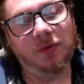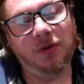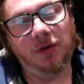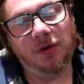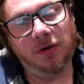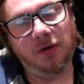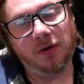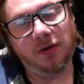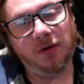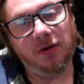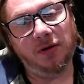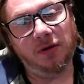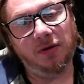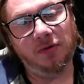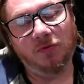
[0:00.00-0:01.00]

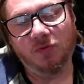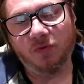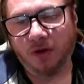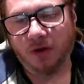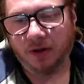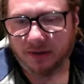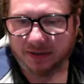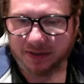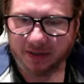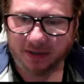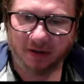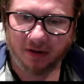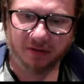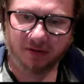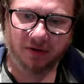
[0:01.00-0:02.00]
Uh, what is he
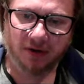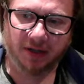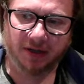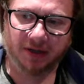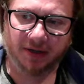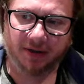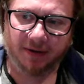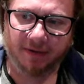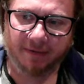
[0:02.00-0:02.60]
calculating?